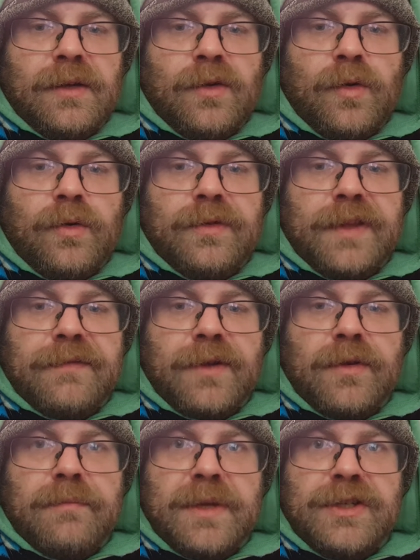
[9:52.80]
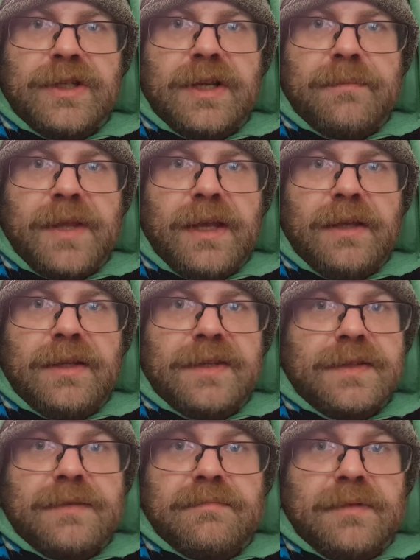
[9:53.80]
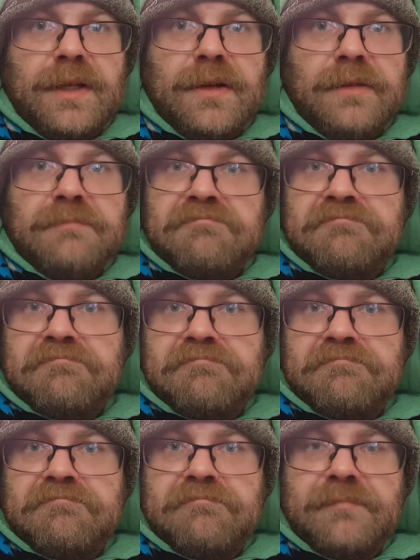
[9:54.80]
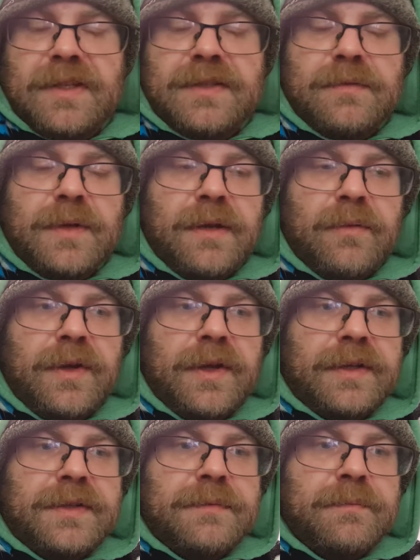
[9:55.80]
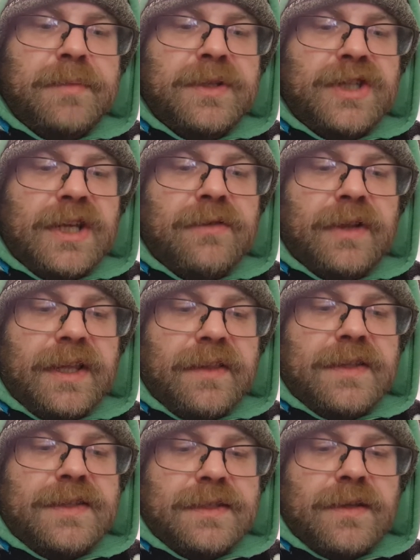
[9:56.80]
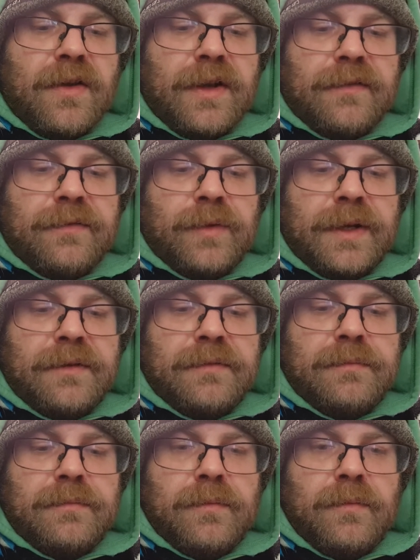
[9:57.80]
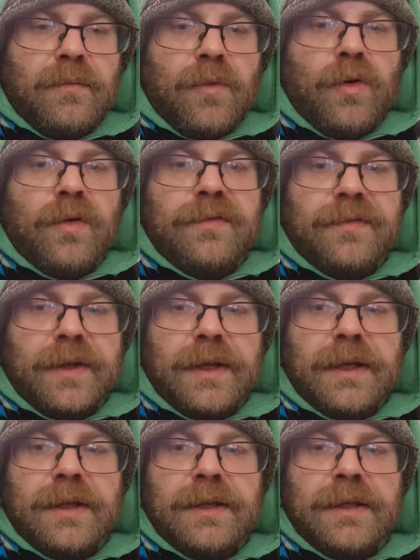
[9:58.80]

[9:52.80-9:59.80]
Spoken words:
or they've got a mission up there. It's that's the way it works. But generally, this is kind of written more for